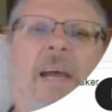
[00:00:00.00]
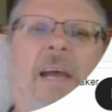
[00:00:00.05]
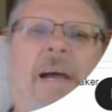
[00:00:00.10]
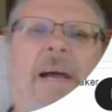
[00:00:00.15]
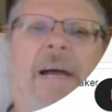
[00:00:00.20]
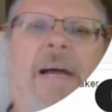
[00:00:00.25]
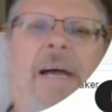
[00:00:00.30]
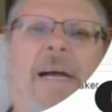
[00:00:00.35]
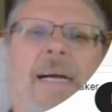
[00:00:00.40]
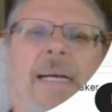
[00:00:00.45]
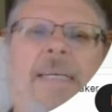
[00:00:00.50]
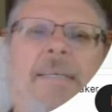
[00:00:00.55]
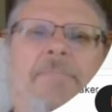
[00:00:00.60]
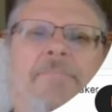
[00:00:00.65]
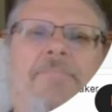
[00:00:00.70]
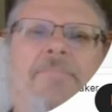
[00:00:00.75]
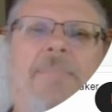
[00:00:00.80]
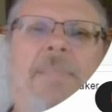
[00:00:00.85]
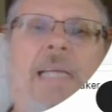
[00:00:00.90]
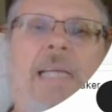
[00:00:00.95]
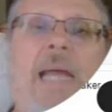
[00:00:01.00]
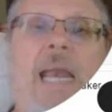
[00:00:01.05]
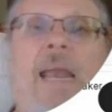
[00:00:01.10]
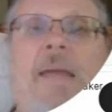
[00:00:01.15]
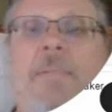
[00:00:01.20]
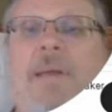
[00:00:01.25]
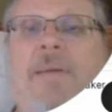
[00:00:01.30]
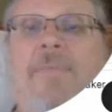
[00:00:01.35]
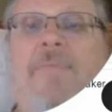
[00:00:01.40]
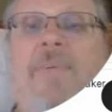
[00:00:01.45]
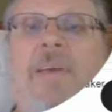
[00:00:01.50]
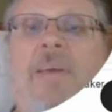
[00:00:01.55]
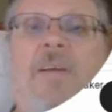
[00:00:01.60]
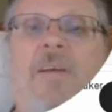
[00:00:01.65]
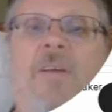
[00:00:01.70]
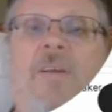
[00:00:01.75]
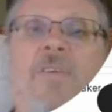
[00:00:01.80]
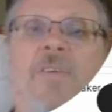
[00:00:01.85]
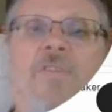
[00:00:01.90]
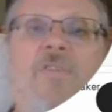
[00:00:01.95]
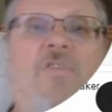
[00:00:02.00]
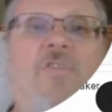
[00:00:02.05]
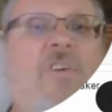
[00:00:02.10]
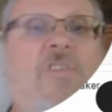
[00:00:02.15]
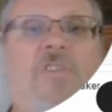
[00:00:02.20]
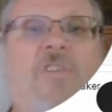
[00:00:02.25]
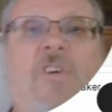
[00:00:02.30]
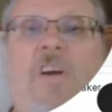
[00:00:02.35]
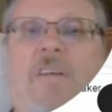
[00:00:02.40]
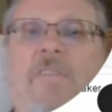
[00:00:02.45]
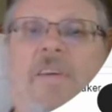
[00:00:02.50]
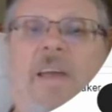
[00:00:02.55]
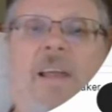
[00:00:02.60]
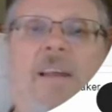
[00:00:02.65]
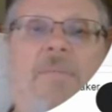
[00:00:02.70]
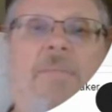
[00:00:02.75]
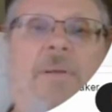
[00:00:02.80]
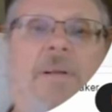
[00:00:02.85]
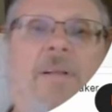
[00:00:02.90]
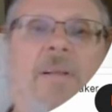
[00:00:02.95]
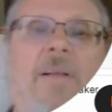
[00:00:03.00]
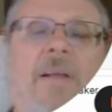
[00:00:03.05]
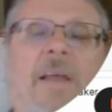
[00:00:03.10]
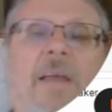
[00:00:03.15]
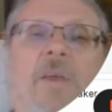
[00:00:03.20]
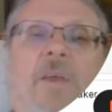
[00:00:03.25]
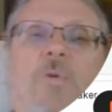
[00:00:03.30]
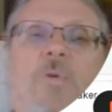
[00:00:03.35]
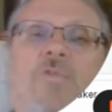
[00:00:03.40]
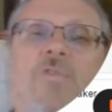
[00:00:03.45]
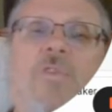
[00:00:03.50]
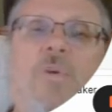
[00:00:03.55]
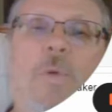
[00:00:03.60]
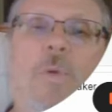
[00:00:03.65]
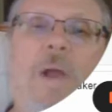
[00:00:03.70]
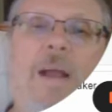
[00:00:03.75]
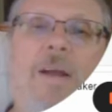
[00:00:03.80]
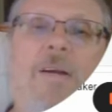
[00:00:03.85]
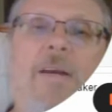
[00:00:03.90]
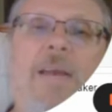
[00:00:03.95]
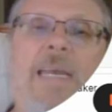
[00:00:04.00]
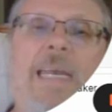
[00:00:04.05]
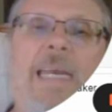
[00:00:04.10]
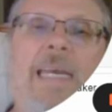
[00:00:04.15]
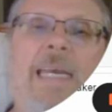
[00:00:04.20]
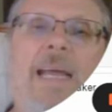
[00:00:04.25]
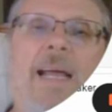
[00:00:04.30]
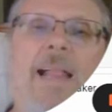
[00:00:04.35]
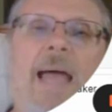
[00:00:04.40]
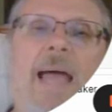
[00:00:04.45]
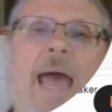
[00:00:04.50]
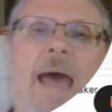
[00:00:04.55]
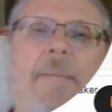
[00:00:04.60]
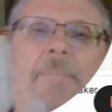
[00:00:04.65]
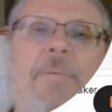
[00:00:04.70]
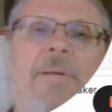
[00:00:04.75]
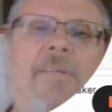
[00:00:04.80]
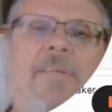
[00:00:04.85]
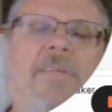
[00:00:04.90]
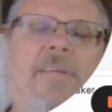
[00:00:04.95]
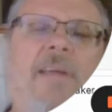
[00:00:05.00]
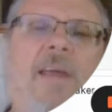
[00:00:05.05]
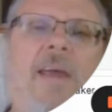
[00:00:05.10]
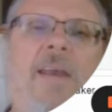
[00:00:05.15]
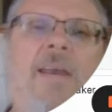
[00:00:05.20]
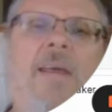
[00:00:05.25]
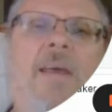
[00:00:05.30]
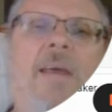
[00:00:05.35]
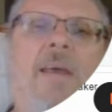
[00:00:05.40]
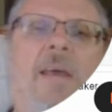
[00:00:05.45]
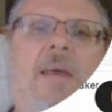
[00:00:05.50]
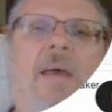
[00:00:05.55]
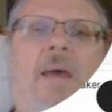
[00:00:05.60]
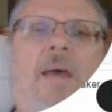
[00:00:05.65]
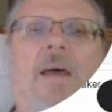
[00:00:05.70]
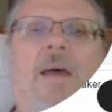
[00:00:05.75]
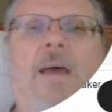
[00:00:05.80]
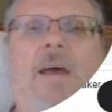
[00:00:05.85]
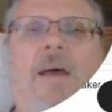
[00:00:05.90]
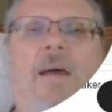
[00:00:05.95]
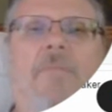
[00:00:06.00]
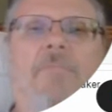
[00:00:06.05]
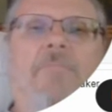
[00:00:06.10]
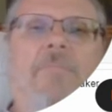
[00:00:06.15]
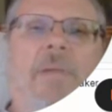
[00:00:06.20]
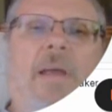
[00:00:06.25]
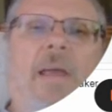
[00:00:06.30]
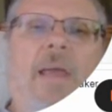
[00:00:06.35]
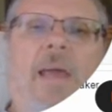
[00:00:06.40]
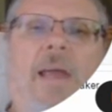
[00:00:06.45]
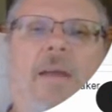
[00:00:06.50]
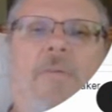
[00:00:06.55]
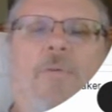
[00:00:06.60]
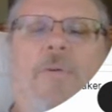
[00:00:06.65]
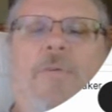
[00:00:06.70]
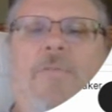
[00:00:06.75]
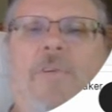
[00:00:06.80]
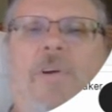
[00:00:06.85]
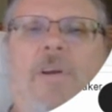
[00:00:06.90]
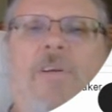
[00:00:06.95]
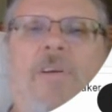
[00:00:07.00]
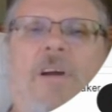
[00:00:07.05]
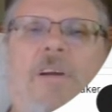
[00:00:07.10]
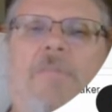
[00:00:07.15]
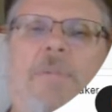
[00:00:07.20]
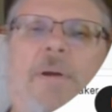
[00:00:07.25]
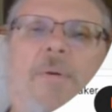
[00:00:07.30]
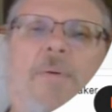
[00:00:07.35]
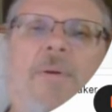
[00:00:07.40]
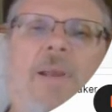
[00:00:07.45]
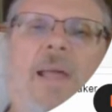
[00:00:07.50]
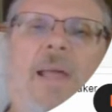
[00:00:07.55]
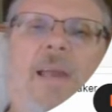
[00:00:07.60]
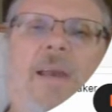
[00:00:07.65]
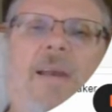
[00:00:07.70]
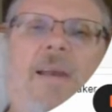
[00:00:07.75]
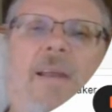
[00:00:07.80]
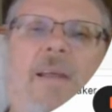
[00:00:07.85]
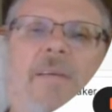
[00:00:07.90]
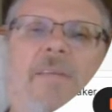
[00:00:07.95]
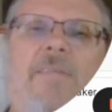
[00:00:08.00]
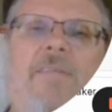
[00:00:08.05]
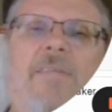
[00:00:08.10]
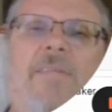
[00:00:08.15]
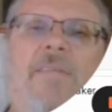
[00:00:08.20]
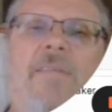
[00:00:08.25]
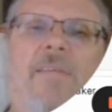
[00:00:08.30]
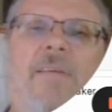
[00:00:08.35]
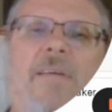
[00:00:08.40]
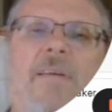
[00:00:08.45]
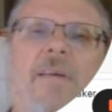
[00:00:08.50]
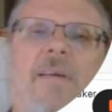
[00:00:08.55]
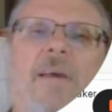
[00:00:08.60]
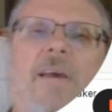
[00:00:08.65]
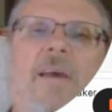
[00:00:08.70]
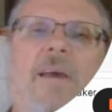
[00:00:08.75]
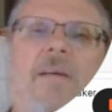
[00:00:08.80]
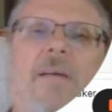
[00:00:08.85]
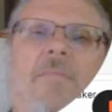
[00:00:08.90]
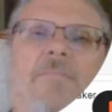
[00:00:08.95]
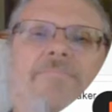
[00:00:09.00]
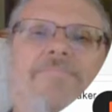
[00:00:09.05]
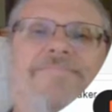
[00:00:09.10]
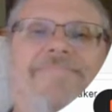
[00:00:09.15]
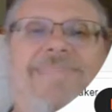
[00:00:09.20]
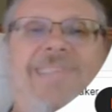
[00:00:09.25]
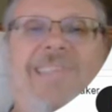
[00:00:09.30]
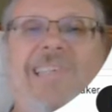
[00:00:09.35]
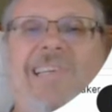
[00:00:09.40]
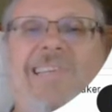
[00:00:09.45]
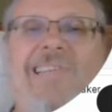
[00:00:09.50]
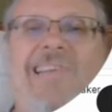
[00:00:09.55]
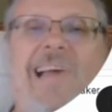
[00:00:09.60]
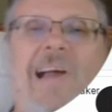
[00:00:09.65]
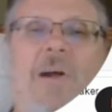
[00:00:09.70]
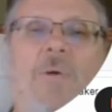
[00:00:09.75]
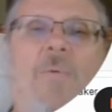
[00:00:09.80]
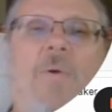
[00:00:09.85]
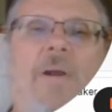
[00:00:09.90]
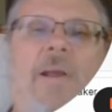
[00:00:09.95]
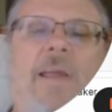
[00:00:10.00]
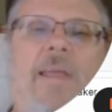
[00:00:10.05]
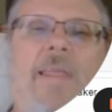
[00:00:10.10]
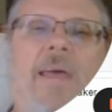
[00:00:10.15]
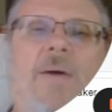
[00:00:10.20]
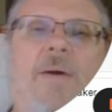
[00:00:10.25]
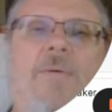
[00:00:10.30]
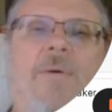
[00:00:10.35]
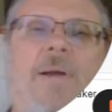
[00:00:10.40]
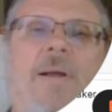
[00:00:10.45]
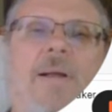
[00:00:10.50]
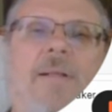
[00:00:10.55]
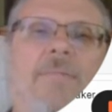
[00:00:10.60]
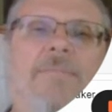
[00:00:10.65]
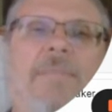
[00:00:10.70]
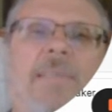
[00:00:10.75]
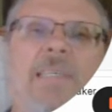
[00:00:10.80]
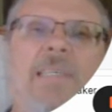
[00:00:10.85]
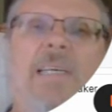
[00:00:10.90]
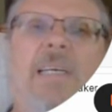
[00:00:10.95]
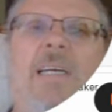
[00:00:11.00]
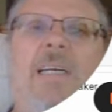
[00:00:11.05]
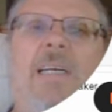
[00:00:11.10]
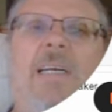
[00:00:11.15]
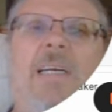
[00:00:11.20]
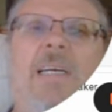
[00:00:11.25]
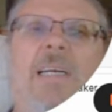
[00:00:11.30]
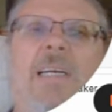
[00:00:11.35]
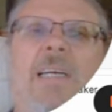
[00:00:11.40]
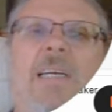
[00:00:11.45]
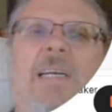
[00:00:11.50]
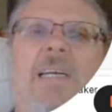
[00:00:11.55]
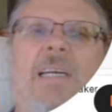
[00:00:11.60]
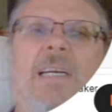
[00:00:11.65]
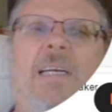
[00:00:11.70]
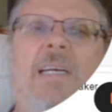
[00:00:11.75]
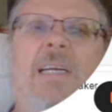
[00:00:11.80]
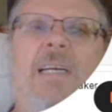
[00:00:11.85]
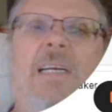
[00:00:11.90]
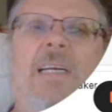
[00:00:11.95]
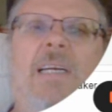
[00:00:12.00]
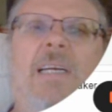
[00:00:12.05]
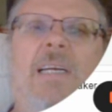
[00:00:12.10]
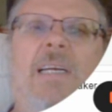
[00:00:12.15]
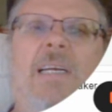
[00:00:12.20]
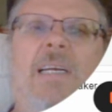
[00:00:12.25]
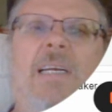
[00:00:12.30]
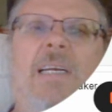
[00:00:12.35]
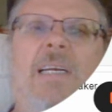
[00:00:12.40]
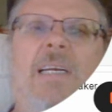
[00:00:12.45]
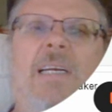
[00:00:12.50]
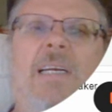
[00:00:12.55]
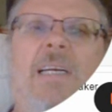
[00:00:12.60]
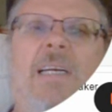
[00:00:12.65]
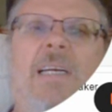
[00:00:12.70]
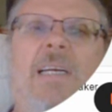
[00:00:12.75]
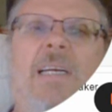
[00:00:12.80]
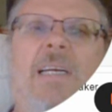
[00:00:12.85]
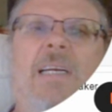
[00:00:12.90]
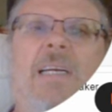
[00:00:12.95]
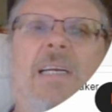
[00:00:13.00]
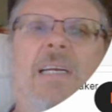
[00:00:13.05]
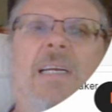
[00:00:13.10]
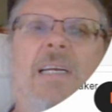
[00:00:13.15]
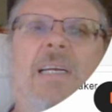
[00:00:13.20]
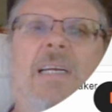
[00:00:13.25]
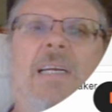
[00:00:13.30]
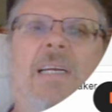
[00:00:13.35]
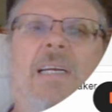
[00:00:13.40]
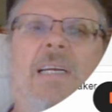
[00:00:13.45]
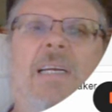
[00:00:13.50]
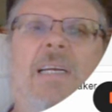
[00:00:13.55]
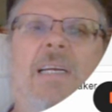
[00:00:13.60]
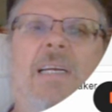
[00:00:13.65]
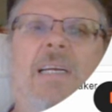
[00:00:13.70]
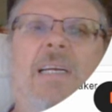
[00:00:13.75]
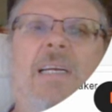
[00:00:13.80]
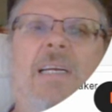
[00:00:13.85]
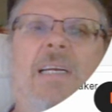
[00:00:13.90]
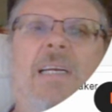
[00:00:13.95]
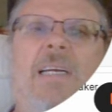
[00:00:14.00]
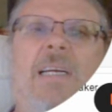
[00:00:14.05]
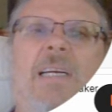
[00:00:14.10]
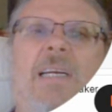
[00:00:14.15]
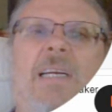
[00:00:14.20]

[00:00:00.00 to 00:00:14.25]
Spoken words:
Dynamic fields just aren't available. Use the record detail app instead. And we've already talked about related lists, just not working that well, and that you should use Enhanced Lightning